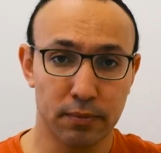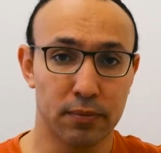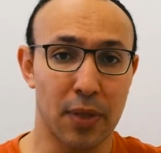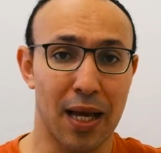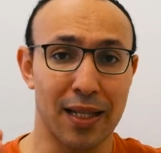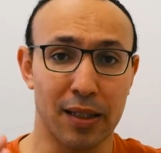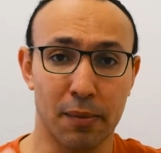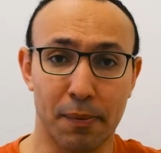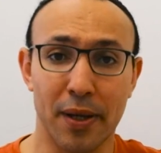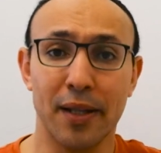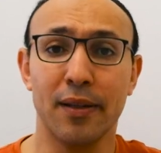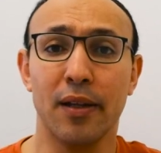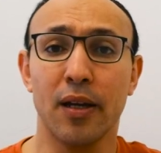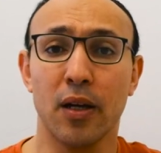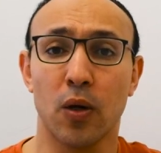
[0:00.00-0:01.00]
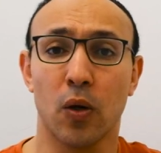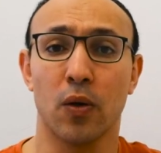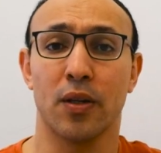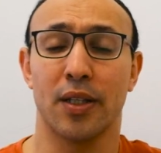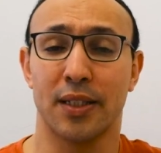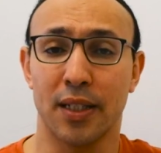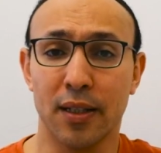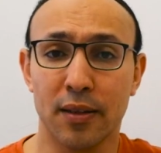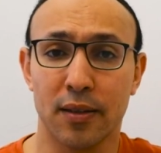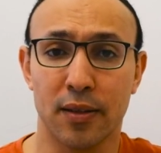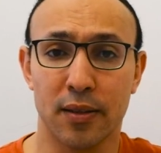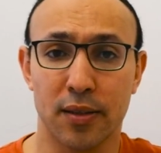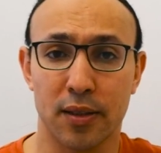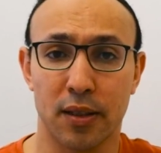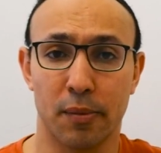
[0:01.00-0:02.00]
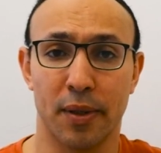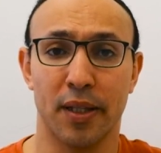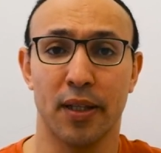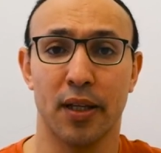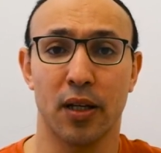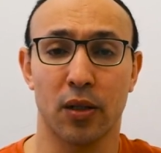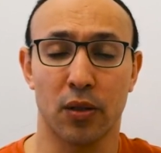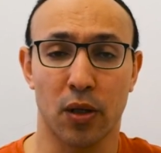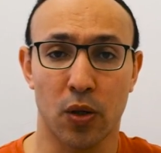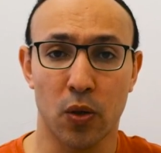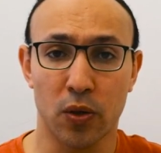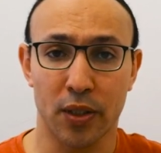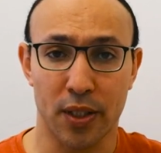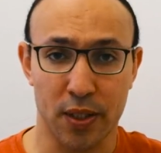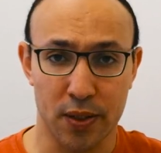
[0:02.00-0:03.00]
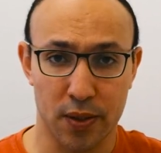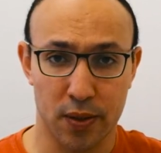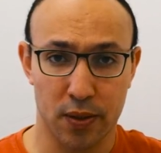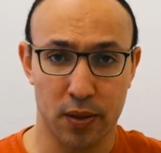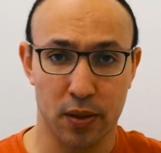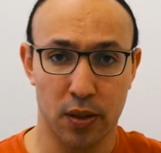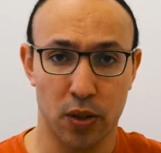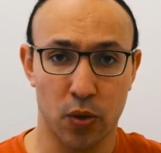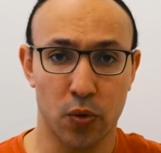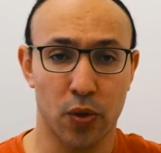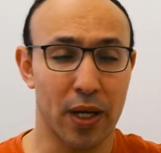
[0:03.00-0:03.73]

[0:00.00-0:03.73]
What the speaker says: And depending on the sentence, depending on the context, you